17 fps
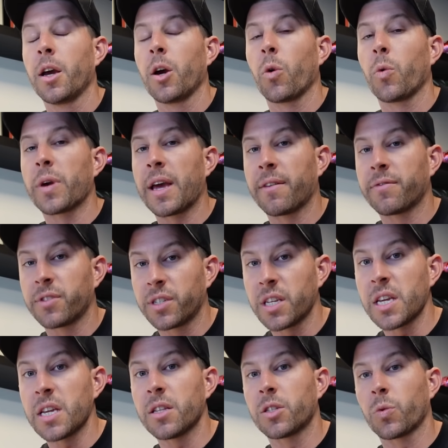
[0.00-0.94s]
We have
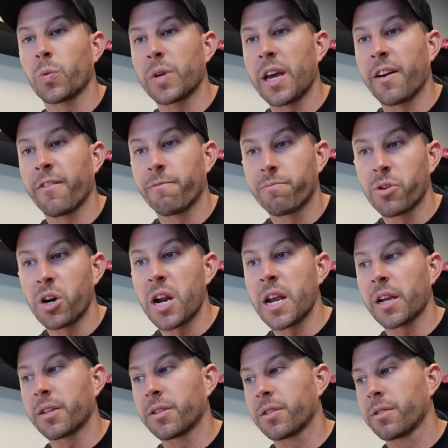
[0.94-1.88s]
seats, we have
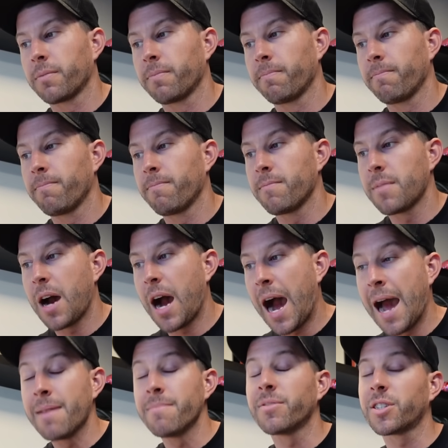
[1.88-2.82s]
brakes.
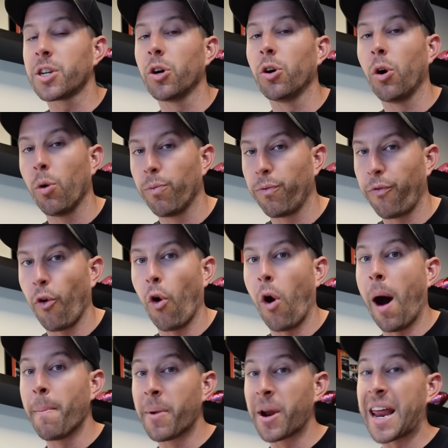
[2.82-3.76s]
I'm still hopeful.
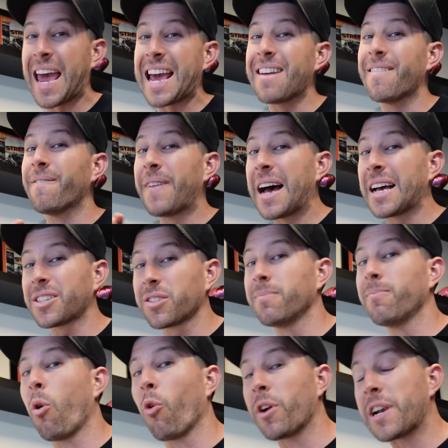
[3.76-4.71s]
I'm going to invest
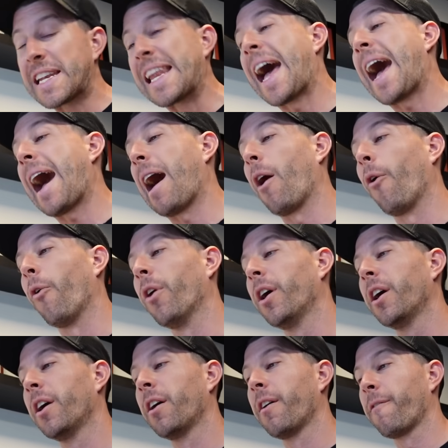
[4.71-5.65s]
more now
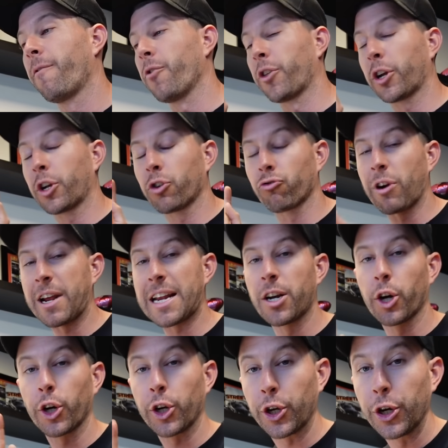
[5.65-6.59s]
for the
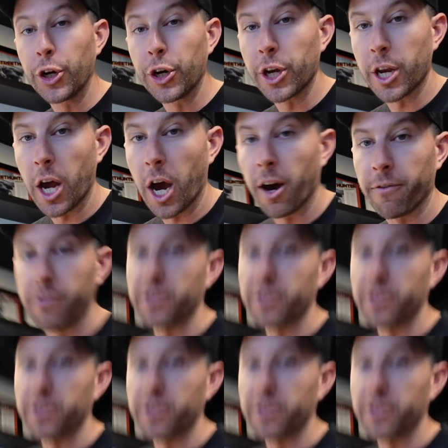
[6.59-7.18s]
greater good of